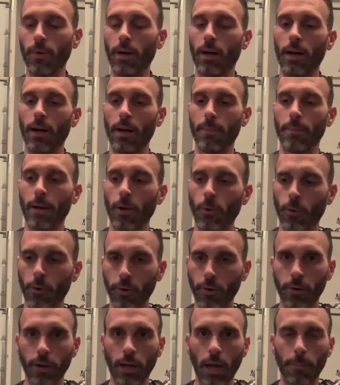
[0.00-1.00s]
I
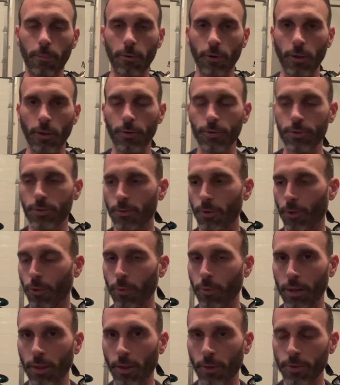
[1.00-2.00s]
ordered a couple of those,
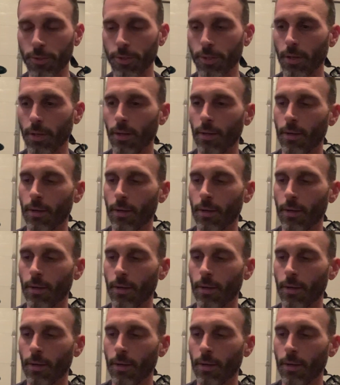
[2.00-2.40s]
3 of those.